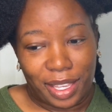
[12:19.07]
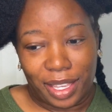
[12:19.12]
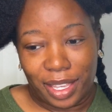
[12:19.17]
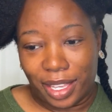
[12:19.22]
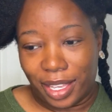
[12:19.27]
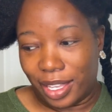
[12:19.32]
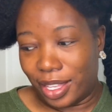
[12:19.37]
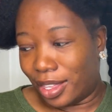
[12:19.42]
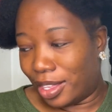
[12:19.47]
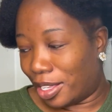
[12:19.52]

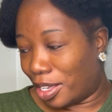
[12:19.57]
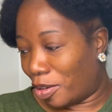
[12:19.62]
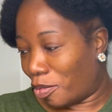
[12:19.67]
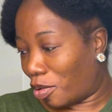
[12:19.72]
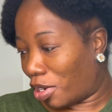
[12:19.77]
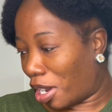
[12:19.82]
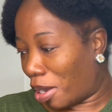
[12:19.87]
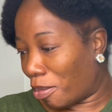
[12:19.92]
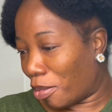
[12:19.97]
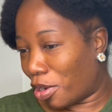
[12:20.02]
and then
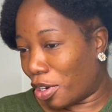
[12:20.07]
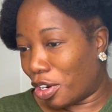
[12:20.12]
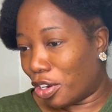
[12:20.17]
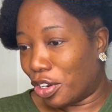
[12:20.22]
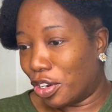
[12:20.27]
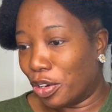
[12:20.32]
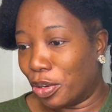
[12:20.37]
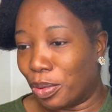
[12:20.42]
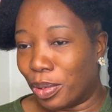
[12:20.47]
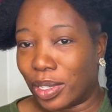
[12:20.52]
what I'm going to
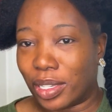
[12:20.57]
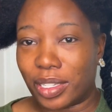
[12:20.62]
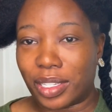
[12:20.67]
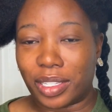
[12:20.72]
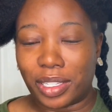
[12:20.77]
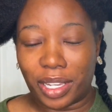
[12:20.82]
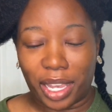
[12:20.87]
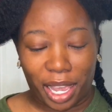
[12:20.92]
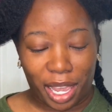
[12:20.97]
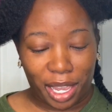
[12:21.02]
do is
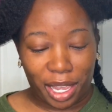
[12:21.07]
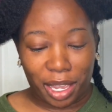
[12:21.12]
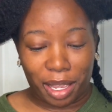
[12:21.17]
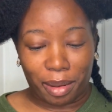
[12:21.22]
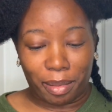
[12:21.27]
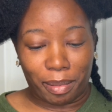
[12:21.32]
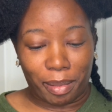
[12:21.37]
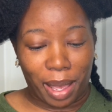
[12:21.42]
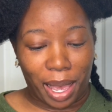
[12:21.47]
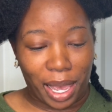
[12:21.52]

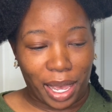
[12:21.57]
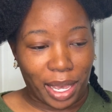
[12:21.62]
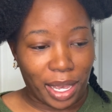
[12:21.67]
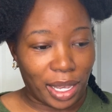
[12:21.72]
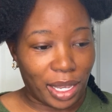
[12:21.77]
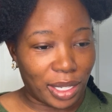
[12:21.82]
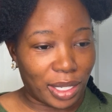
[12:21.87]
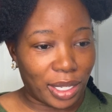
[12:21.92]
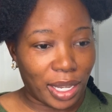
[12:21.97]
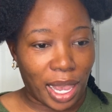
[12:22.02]
take
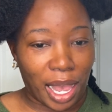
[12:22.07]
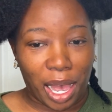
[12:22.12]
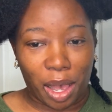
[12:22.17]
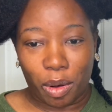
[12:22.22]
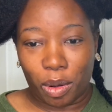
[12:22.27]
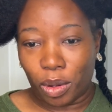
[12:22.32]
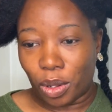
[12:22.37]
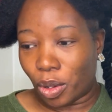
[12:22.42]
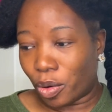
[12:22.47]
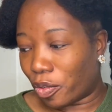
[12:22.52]
my
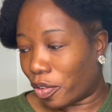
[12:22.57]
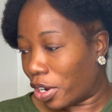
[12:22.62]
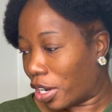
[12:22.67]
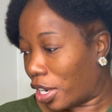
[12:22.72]
towel over